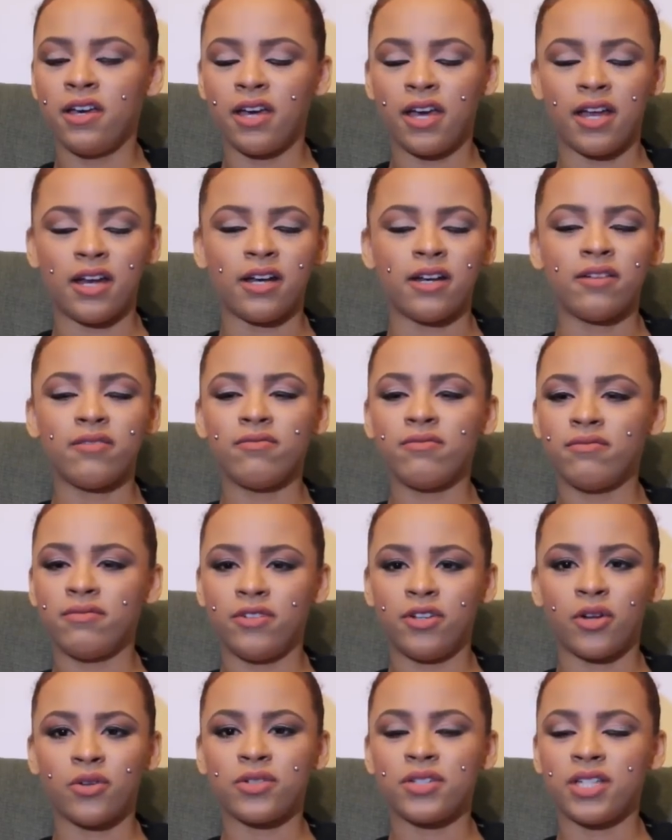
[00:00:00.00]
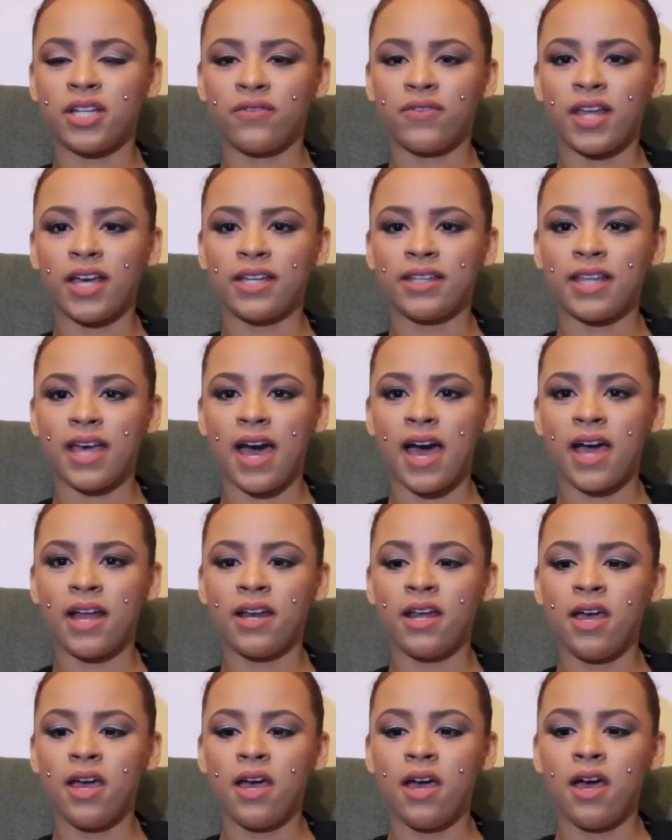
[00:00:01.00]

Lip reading: and stuff like that